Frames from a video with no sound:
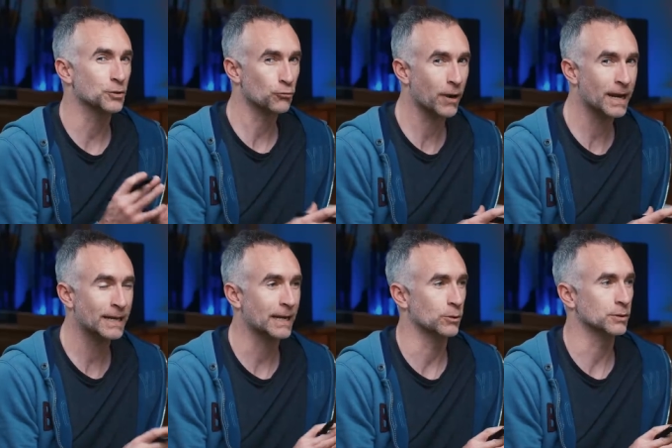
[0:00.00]
the
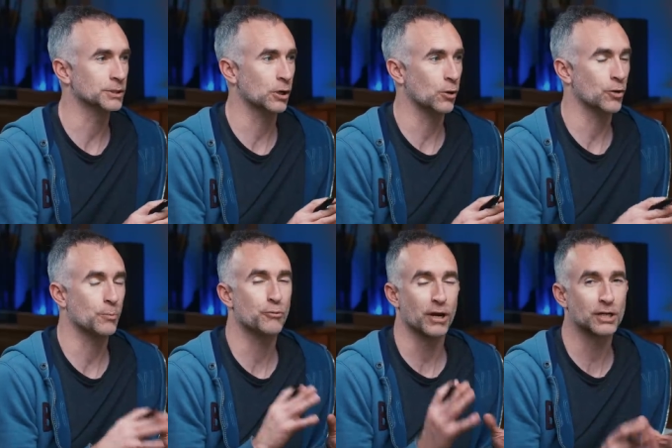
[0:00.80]
grading, and also the
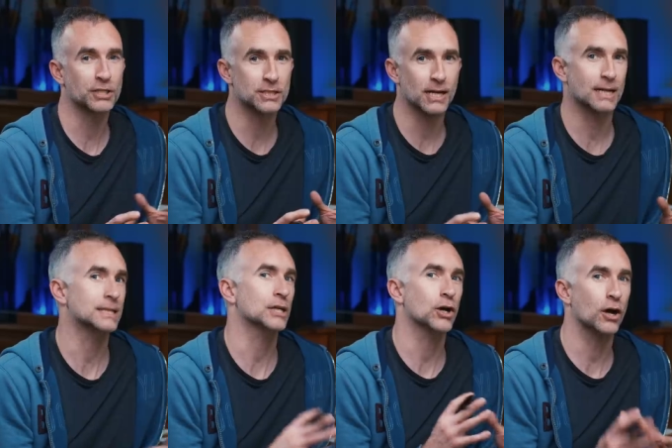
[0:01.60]
production
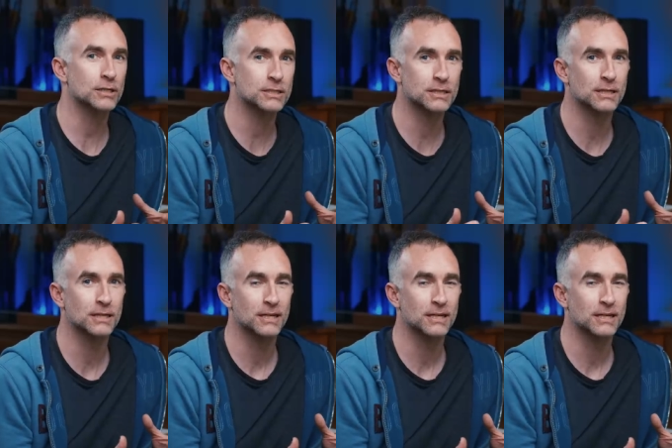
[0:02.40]
side, the cost